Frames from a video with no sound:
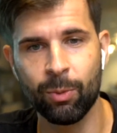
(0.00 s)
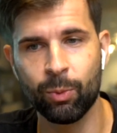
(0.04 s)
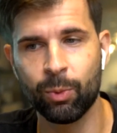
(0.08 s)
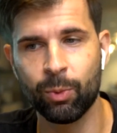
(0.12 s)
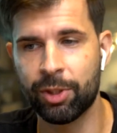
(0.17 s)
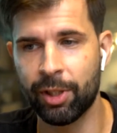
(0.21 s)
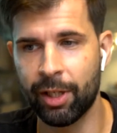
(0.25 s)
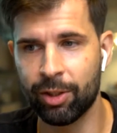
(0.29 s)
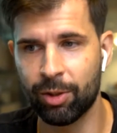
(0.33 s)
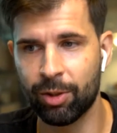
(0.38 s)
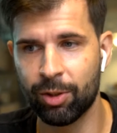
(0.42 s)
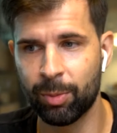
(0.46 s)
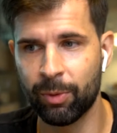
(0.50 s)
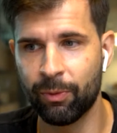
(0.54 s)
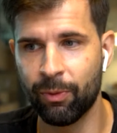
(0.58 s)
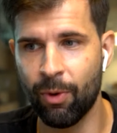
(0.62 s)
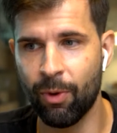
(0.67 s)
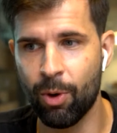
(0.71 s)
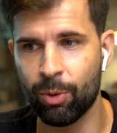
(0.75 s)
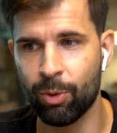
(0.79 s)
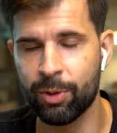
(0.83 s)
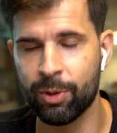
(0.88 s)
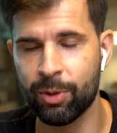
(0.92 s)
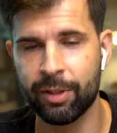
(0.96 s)
We try to be
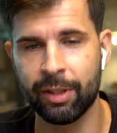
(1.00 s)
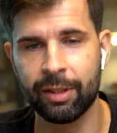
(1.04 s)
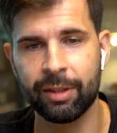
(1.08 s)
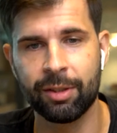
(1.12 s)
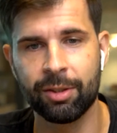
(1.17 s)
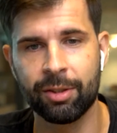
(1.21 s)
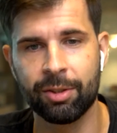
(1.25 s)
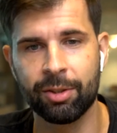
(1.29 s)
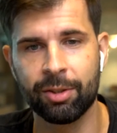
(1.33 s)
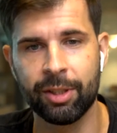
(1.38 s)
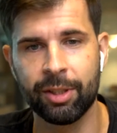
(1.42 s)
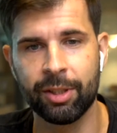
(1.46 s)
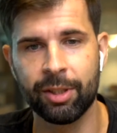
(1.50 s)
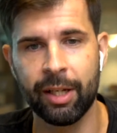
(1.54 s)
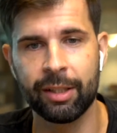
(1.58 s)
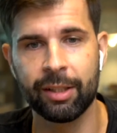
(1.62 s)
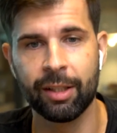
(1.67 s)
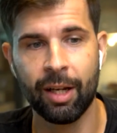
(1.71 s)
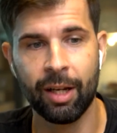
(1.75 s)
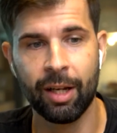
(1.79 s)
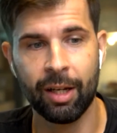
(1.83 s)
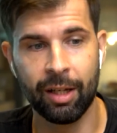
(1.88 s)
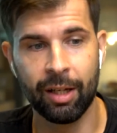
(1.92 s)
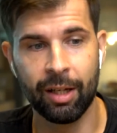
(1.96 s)
focused and create
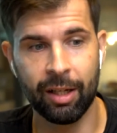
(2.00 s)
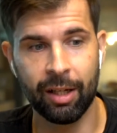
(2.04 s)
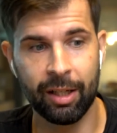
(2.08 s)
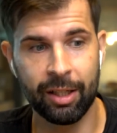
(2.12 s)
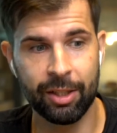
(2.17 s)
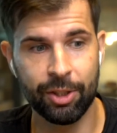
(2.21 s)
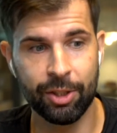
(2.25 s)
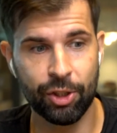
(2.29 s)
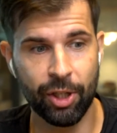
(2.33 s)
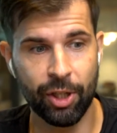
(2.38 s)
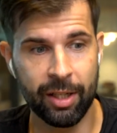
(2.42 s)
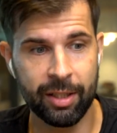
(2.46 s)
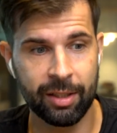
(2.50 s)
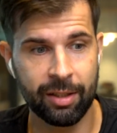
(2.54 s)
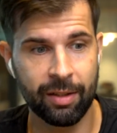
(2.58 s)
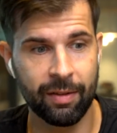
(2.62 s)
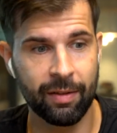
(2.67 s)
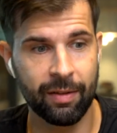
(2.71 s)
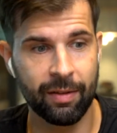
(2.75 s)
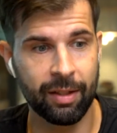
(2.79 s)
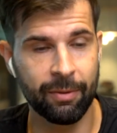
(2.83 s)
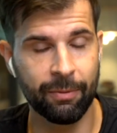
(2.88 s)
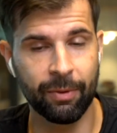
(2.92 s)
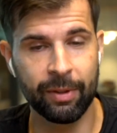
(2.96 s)
just
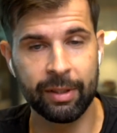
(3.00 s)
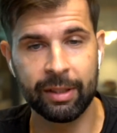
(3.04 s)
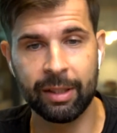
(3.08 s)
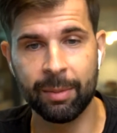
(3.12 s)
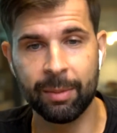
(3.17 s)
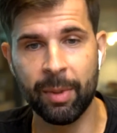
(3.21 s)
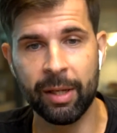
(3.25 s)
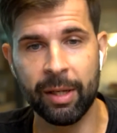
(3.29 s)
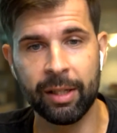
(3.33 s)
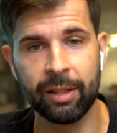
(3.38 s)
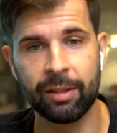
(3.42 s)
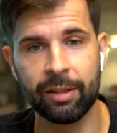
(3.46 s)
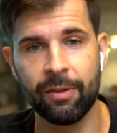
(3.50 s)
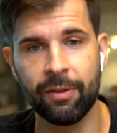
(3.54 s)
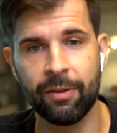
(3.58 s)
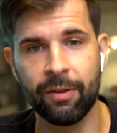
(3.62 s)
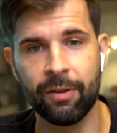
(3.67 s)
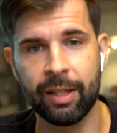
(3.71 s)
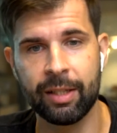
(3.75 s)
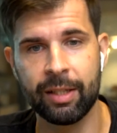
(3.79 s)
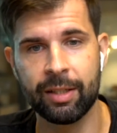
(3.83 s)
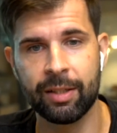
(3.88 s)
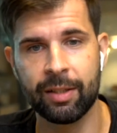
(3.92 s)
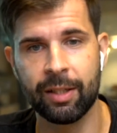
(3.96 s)
the fundamental
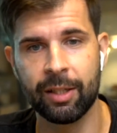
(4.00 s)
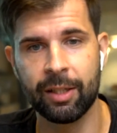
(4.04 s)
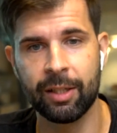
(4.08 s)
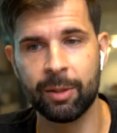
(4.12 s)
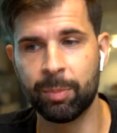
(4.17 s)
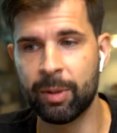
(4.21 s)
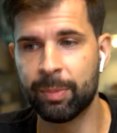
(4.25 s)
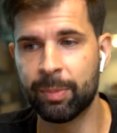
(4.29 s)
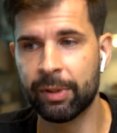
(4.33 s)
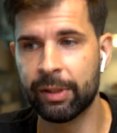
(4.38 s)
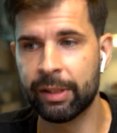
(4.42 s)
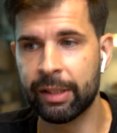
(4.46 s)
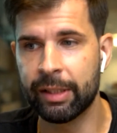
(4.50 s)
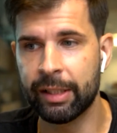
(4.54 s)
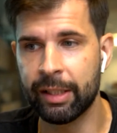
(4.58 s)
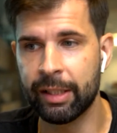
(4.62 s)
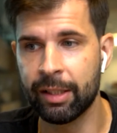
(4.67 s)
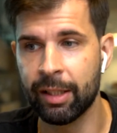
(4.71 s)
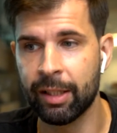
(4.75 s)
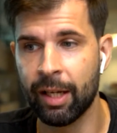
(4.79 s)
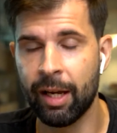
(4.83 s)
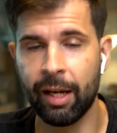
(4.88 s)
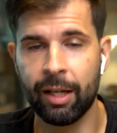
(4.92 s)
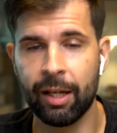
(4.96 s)
things that people
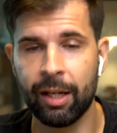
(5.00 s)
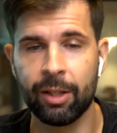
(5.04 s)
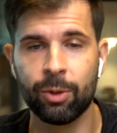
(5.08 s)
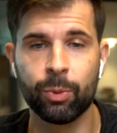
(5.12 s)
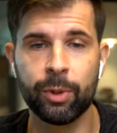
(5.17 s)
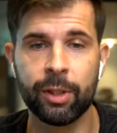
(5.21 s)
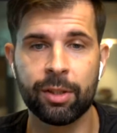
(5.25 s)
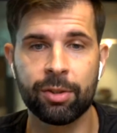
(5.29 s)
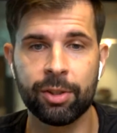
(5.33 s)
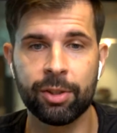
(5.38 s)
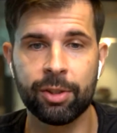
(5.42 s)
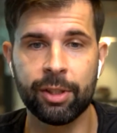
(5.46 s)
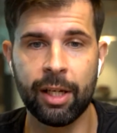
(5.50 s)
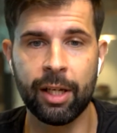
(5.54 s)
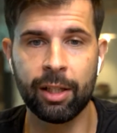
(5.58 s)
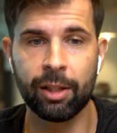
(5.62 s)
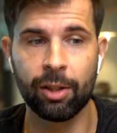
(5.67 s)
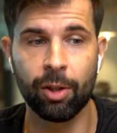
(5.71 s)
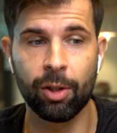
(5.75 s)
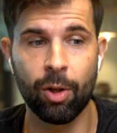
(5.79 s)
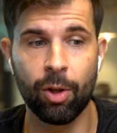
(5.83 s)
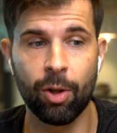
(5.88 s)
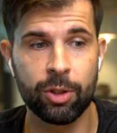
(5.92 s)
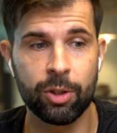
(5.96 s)
need, and we create
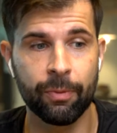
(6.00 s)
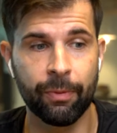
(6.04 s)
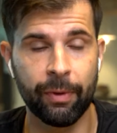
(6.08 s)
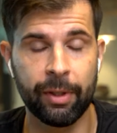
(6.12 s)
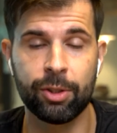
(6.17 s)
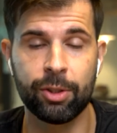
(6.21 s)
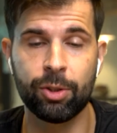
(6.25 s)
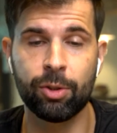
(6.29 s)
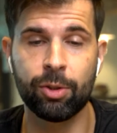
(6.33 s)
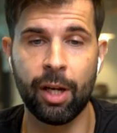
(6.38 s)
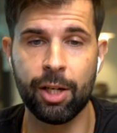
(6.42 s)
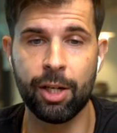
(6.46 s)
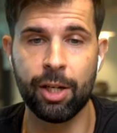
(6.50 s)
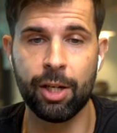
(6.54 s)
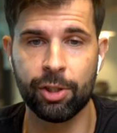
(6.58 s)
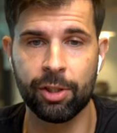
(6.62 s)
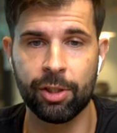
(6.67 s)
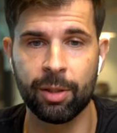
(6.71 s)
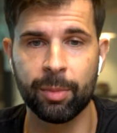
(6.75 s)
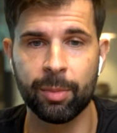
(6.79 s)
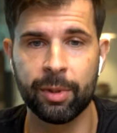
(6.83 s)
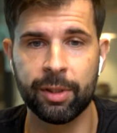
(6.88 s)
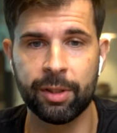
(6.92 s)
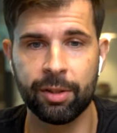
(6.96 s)
lots of
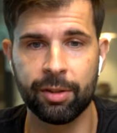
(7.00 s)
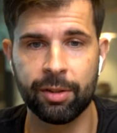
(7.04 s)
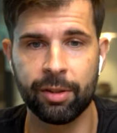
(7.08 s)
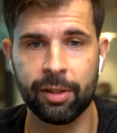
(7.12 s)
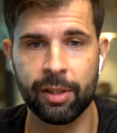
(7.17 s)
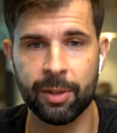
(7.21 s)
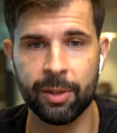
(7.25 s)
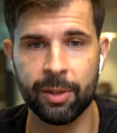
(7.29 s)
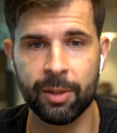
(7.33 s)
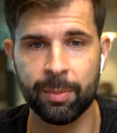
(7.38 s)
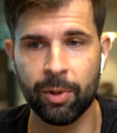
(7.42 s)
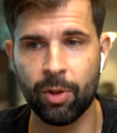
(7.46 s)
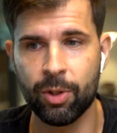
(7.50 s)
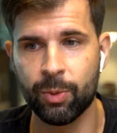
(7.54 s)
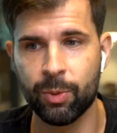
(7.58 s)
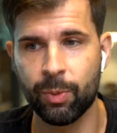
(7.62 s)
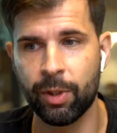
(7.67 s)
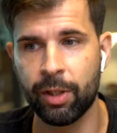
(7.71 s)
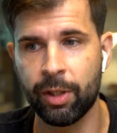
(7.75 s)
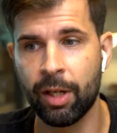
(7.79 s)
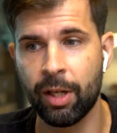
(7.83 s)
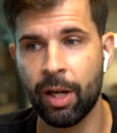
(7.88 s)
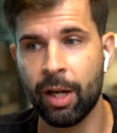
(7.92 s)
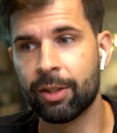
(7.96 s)
educational materials because
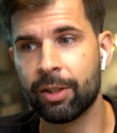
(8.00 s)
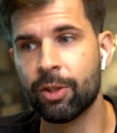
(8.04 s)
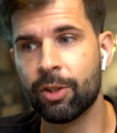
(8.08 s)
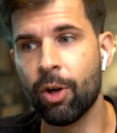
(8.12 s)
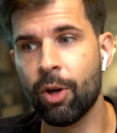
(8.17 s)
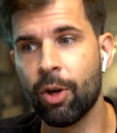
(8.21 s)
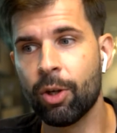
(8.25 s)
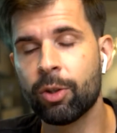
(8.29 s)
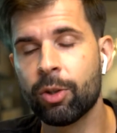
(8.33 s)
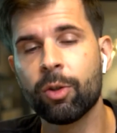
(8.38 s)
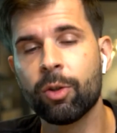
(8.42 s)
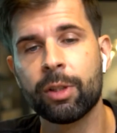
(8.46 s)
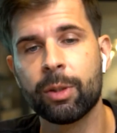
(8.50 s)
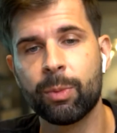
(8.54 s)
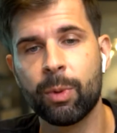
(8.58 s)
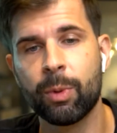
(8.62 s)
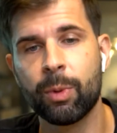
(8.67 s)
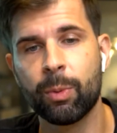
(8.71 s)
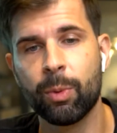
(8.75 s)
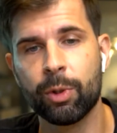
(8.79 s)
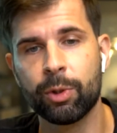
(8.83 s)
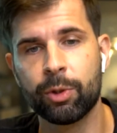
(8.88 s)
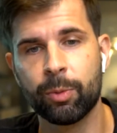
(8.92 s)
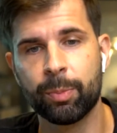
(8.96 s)
we
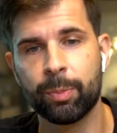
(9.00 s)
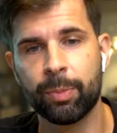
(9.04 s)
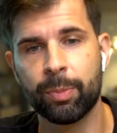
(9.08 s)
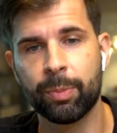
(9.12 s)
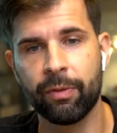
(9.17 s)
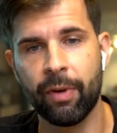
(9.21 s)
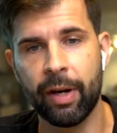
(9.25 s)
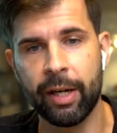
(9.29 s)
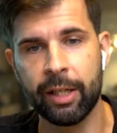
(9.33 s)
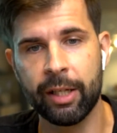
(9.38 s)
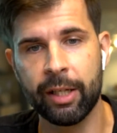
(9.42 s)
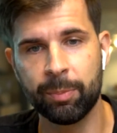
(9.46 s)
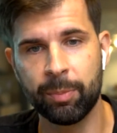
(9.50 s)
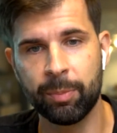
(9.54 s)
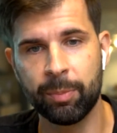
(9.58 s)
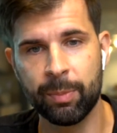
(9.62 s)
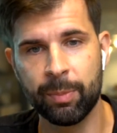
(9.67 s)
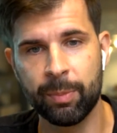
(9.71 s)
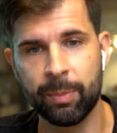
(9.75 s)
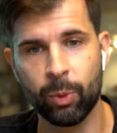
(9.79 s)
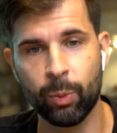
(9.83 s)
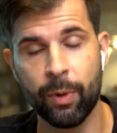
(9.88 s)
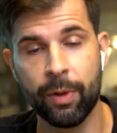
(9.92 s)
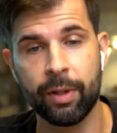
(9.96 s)
want to provide
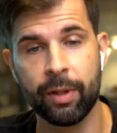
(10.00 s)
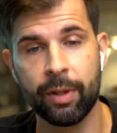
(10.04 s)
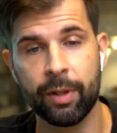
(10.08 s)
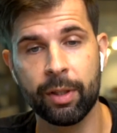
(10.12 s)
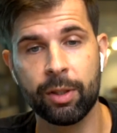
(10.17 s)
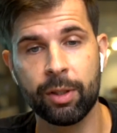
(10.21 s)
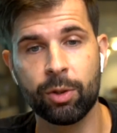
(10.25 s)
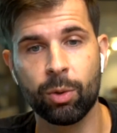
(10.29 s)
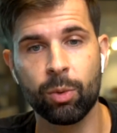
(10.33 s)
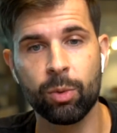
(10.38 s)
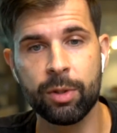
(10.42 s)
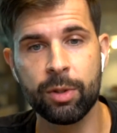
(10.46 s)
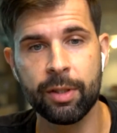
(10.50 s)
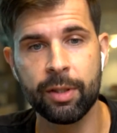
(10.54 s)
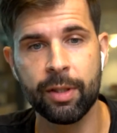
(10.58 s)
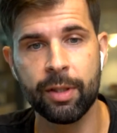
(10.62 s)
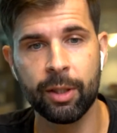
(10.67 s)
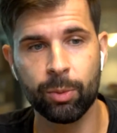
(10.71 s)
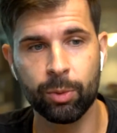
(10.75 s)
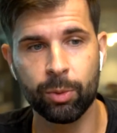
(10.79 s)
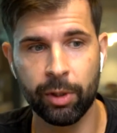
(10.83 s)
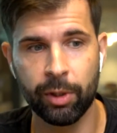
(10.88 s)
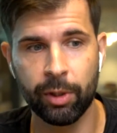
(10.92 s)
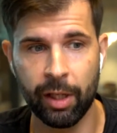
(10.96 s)
people with the tools
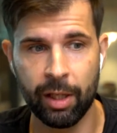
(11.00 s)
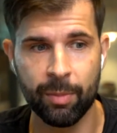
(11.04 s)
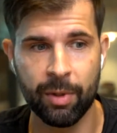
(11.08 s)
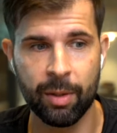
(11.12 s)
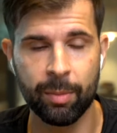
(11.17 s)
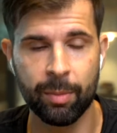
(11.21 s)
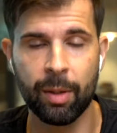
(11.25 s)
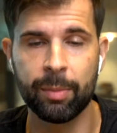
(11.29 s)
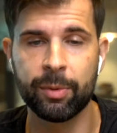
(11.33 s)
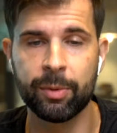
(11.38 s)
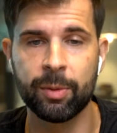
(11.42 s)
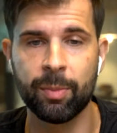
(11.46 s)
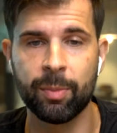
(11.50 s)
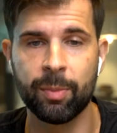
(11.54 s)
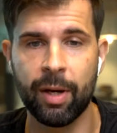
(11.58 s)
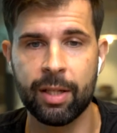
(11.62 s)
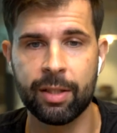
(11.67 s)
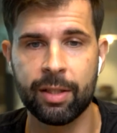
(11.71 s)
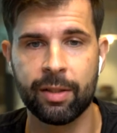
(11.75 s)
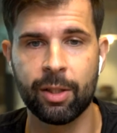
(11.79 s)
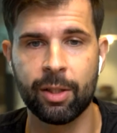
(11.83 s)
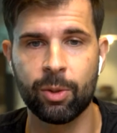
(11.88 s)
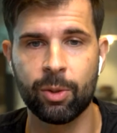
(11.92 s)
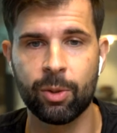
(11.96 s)
that would help them
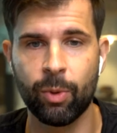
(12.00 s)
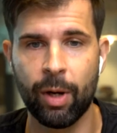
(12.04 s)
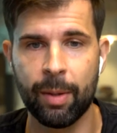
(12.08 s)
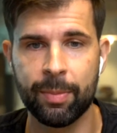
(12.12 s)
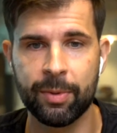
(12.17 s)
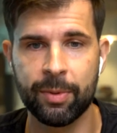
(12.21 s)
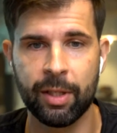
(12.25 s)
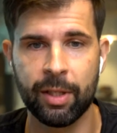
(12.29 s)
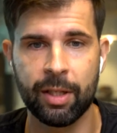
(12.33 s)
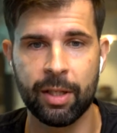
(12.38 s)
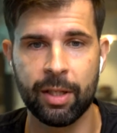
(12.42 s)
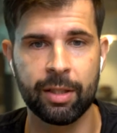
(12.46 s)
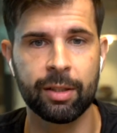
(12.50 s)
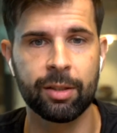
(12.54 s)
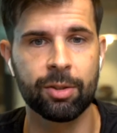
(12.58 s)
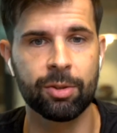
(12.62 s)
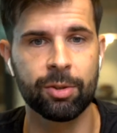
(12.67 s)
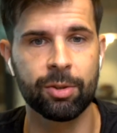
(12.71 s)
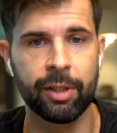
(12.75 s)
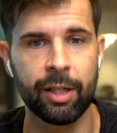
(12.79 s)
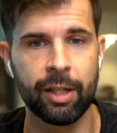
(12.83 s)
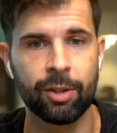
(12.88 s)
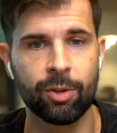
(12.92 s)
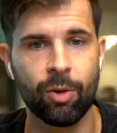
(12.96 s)
optimize their websites and
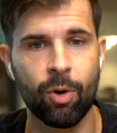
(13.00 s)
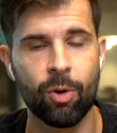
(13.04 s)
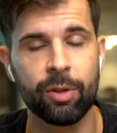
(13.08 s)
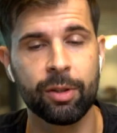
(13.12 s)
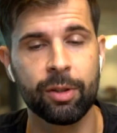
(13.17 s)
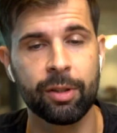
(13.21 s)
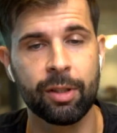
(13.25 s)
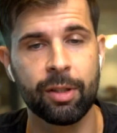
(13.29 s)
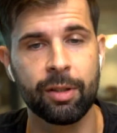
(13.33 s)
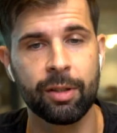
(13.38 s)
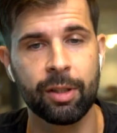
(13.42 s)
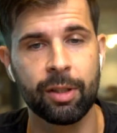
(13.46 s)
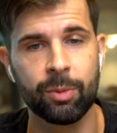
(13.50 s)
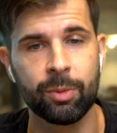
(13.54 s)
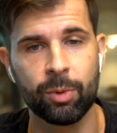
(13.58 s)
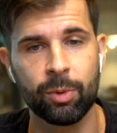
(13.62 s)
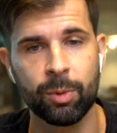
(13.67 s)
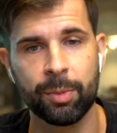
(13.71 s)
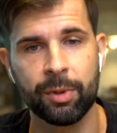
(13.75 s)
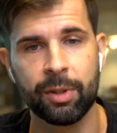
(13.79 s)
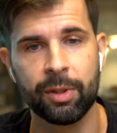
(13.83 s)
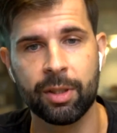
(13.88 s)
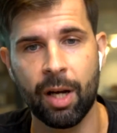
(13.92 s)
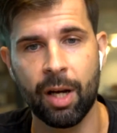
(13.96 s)
create content that would
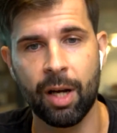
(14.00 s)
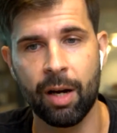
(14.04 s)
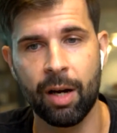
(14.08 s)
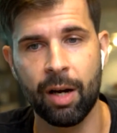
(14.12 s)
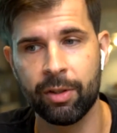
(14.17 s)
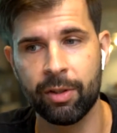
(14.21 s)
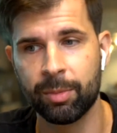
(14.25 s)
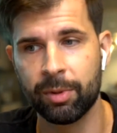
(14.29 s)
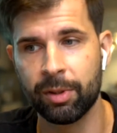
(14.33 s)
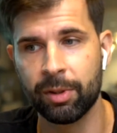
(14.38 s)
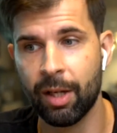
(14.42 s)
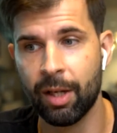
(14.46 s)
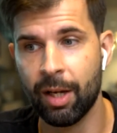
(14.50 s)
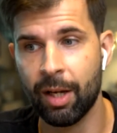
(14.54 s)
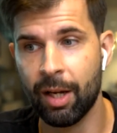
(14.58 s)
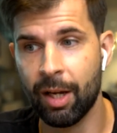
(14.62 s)
be discoverable,